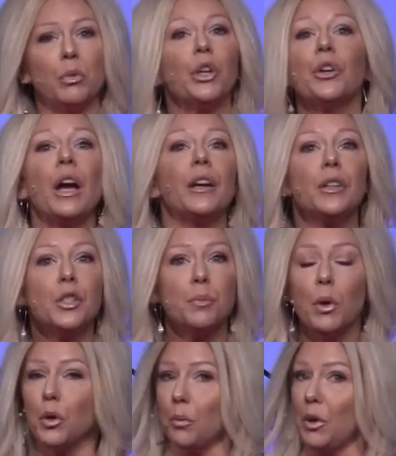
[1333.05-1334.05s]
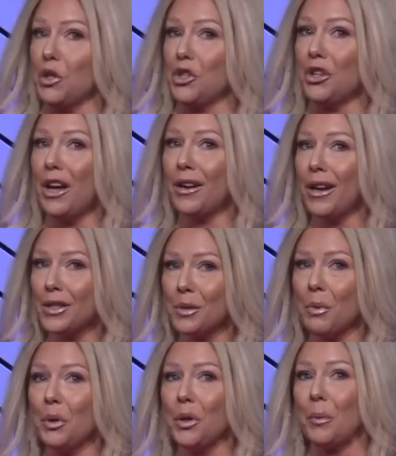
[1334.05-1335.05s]
you're not going to smoke because you're not a
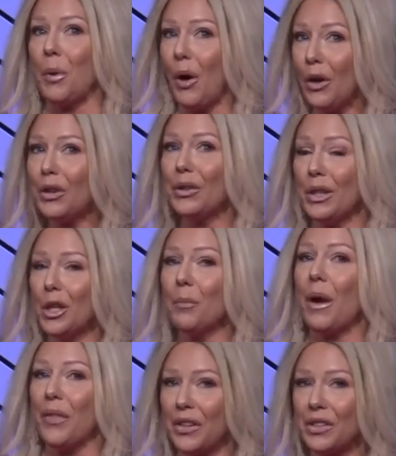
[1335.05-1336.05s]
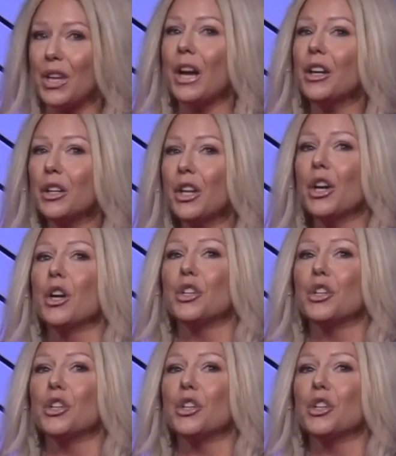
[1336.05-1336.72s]
non-smoker, but all you're thinking about the entire